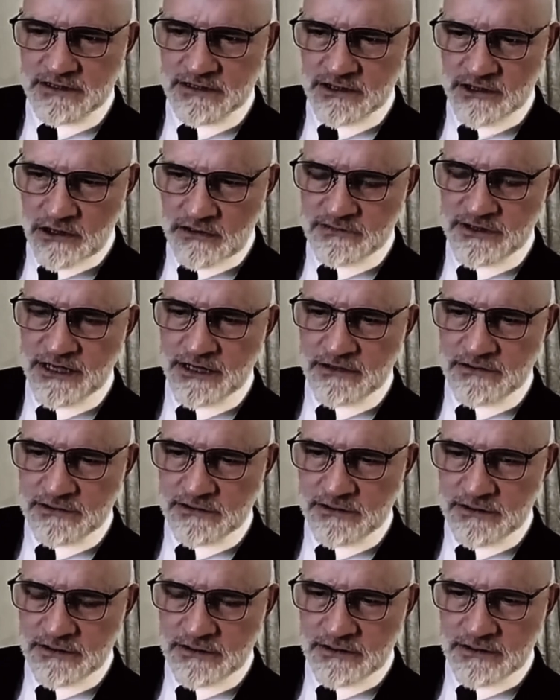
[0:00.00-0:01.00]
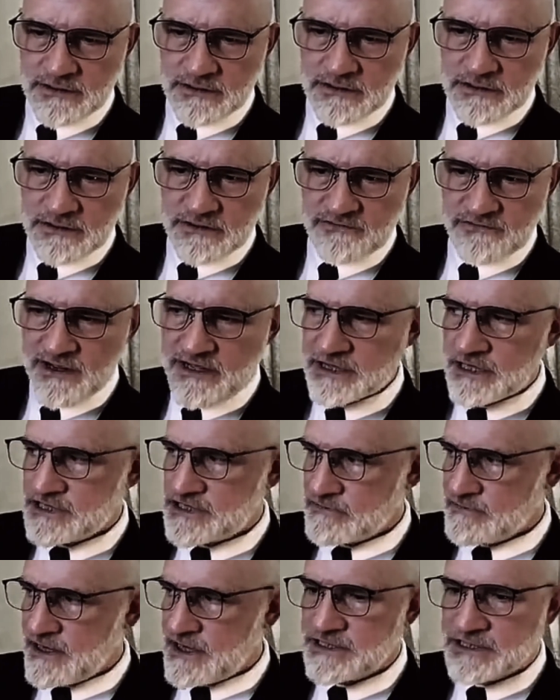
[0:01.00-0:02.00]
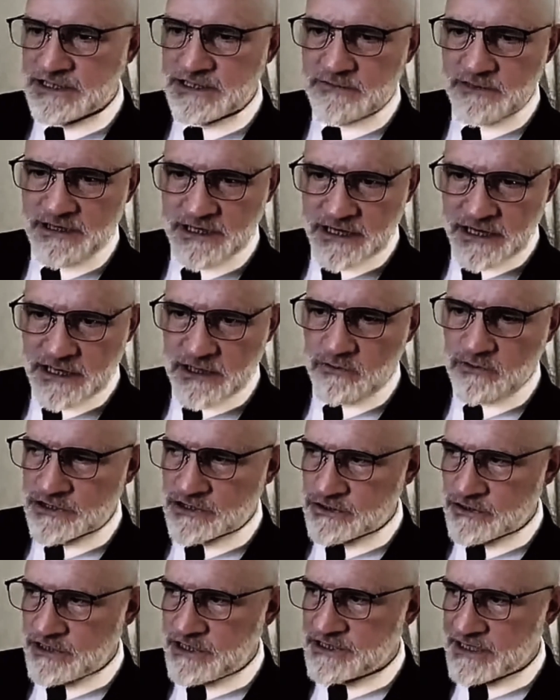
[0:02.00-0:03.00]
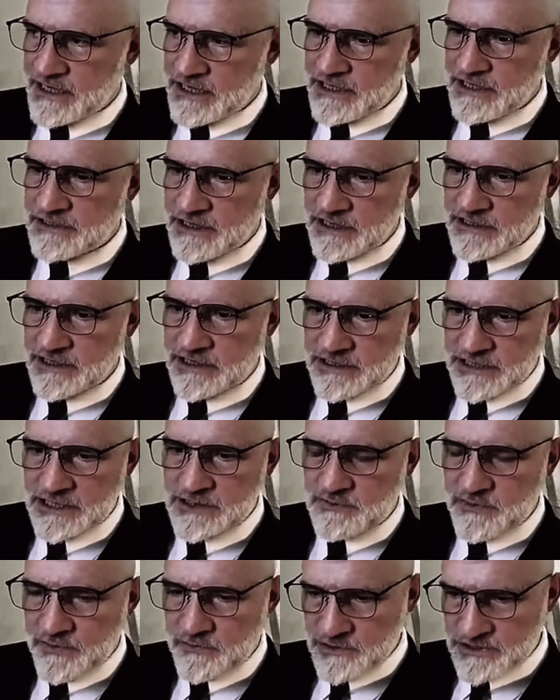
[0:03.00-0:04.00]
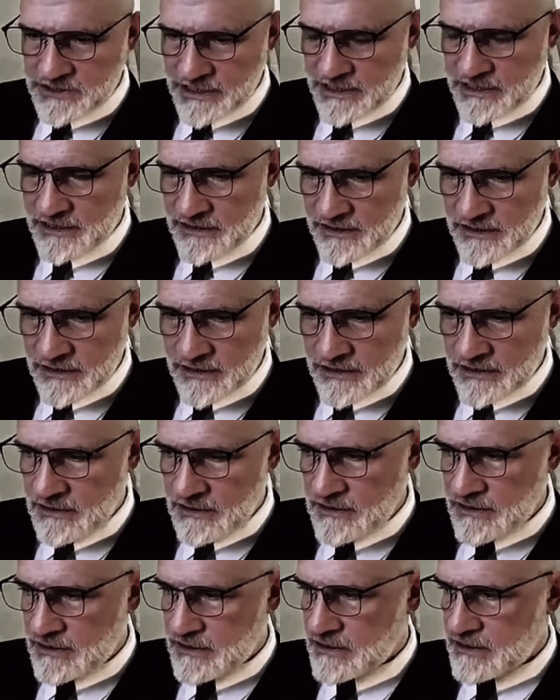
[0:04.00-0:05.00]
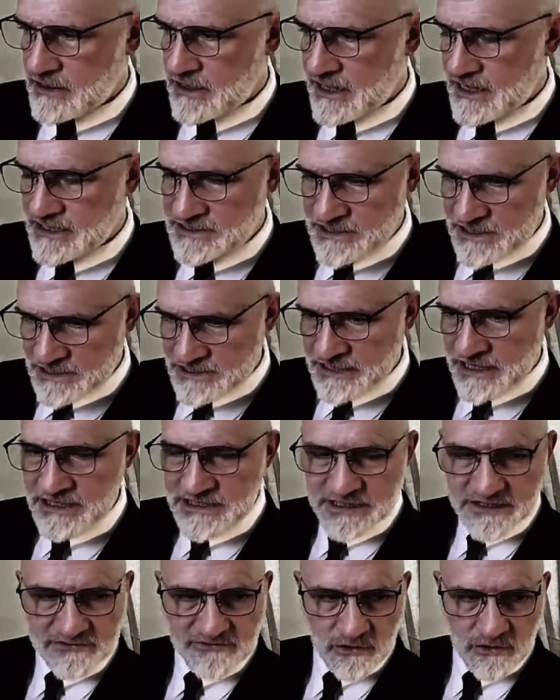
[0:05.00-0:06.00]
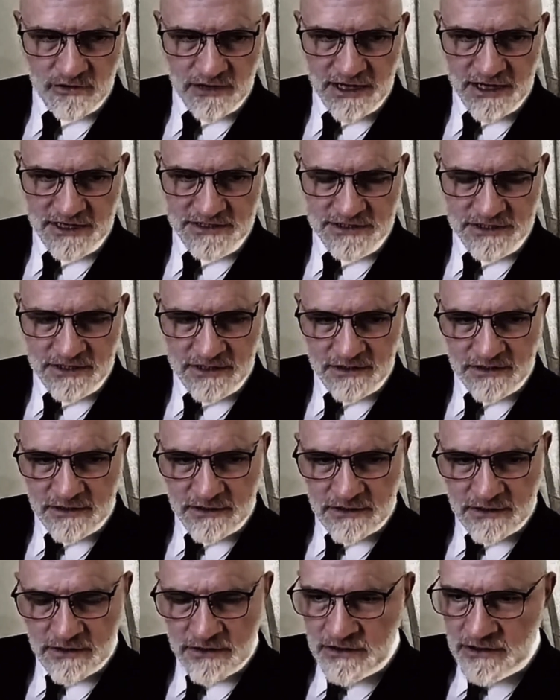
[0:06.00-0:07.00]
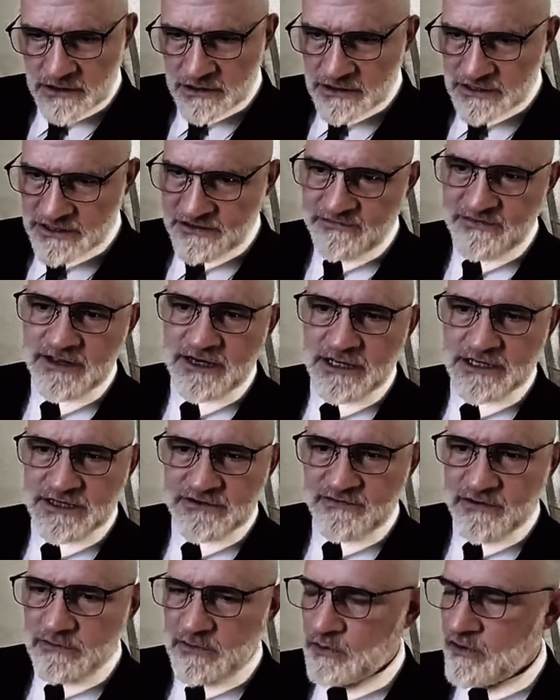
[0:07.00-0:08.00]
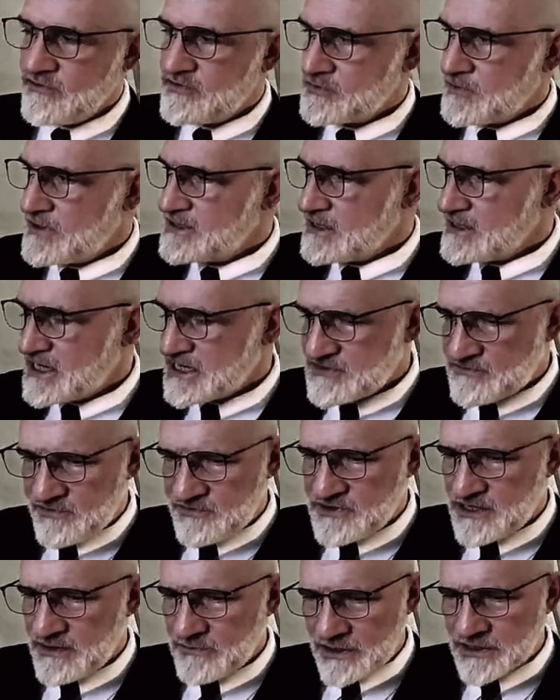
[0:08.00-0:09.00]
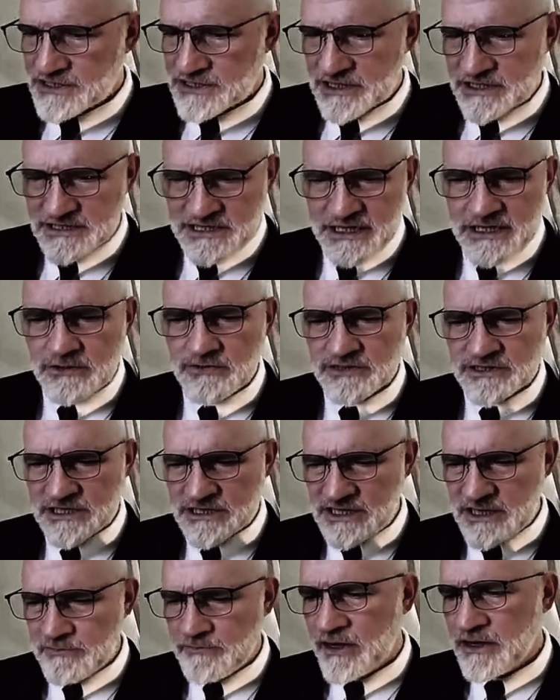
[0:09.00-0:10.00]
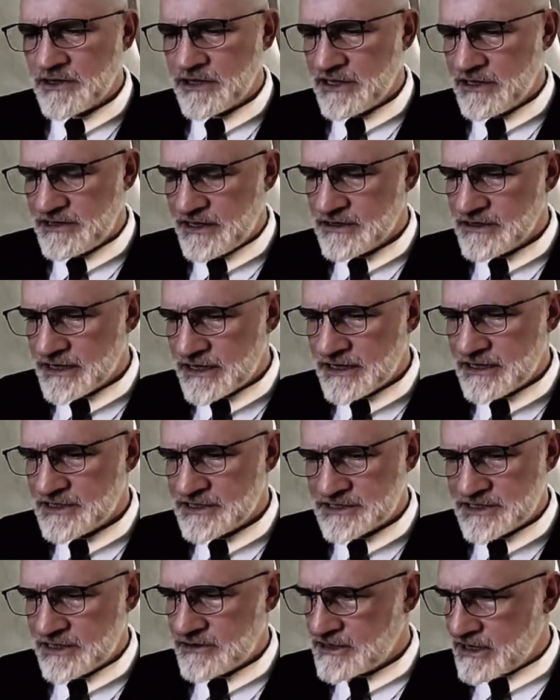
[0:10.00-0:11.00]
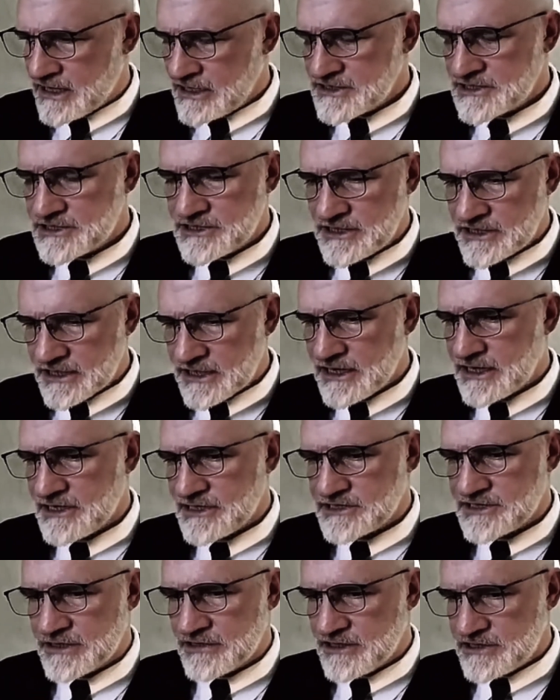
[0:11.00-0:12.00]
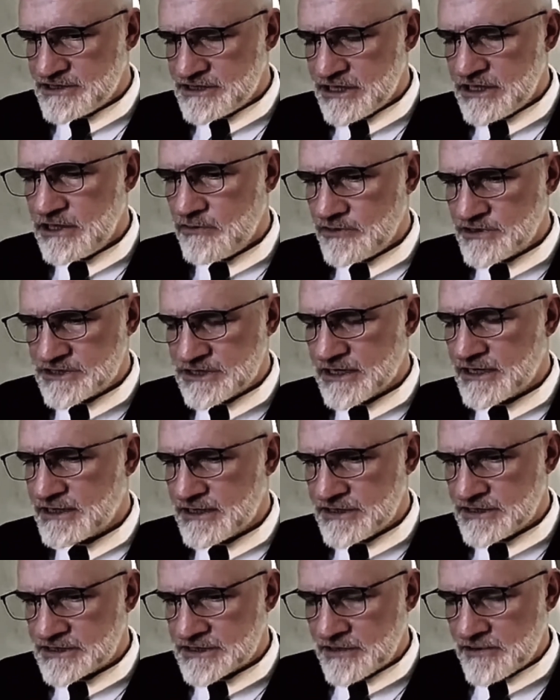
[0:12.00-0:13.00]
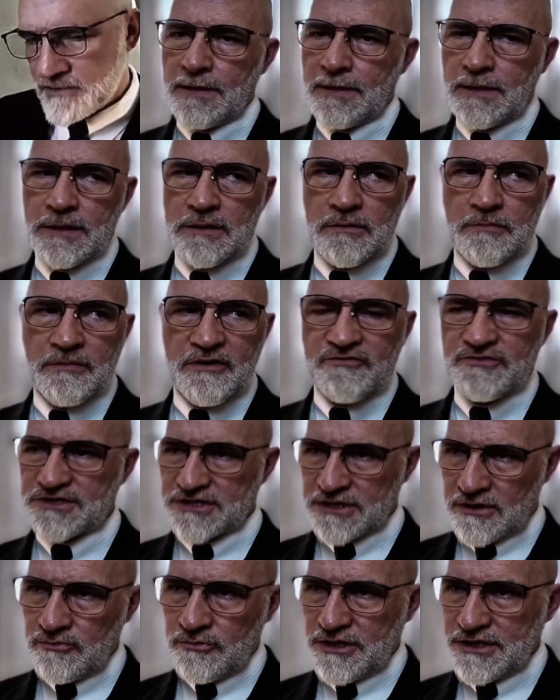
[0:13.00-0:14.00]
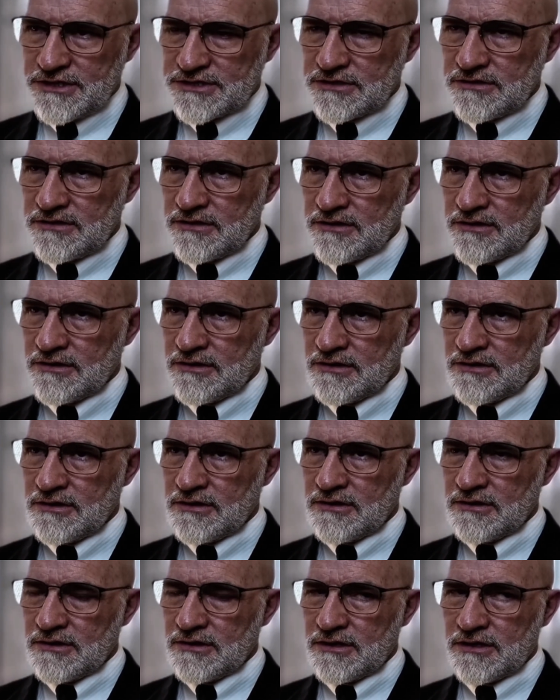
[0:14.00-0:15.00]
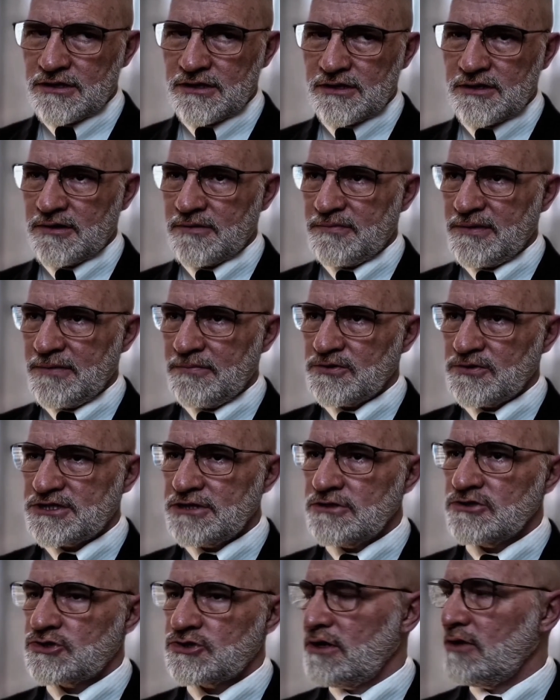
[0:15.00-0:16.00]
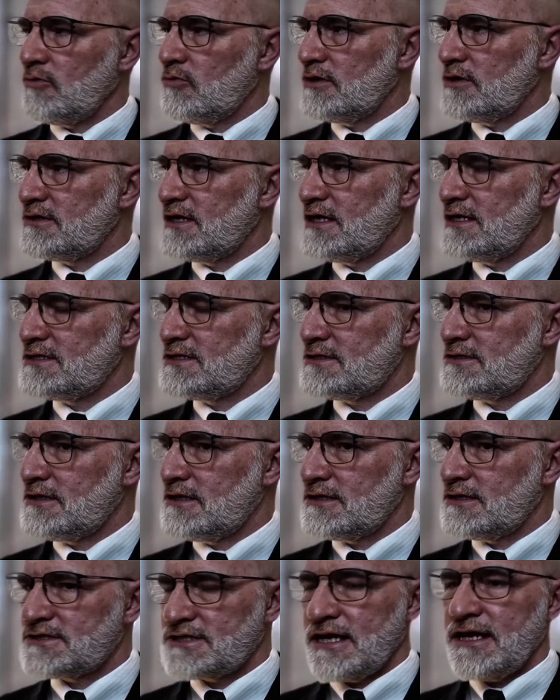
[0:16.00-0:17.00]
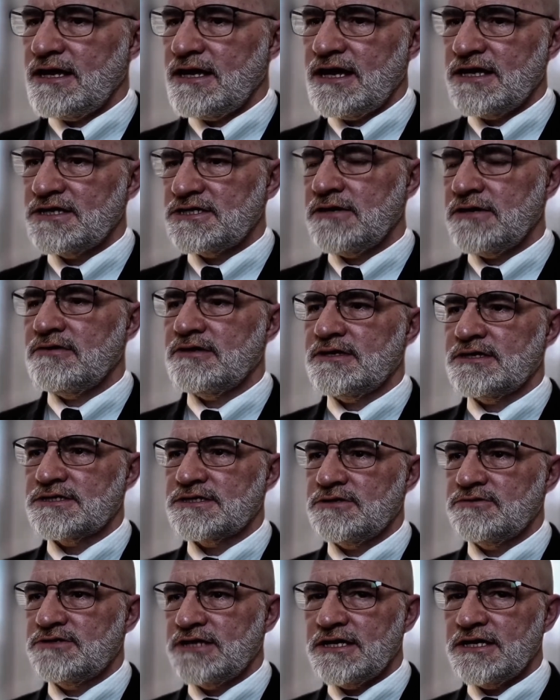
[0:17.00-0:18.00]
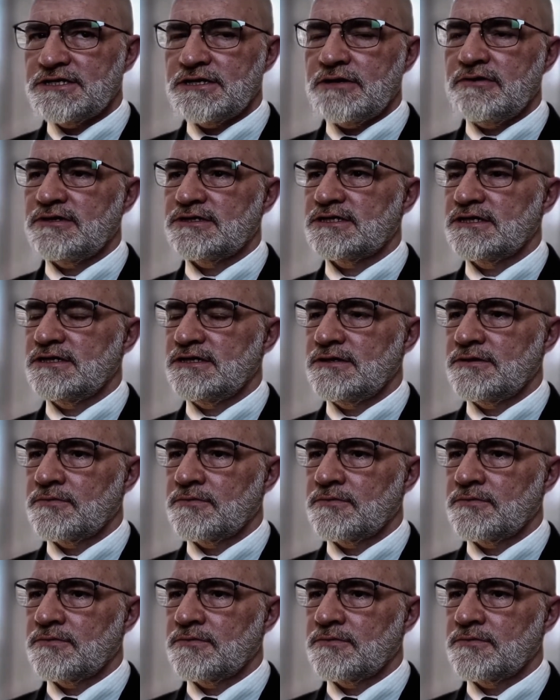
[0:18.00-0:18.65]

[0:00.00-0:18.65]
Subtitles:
Calm down. Frankly, it's amazing to me that anyone treats anything that these people say as decisive or as definitive. I mean, we've spent the last 15 months continuously debunking their lies, their constant lies, their continuous lies. But for some reason, people still treat what they say as serious. You take it seriously.